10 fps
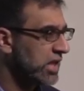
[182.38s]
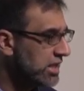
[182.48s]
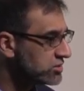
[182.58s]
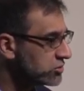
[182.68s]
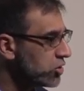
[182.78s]

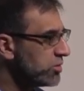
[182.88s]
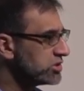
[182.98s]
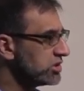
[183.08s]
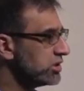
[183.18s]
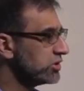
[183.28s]
and so
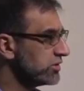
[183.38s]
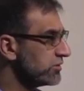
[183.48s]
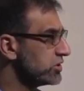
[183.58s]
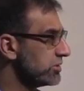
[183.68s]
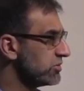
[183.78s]
much
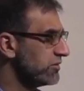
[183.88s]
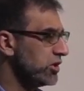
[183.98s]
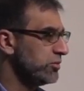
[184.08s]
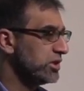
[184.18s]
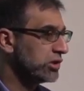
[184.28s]
leadership
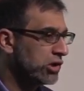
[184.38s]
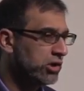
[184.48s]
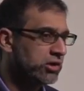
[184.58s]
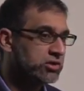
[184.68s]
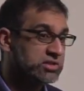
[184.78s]
development
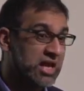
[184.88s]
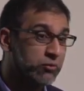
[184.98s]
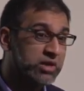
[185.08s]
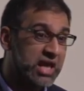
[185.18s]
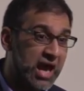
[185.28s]
occurs, and we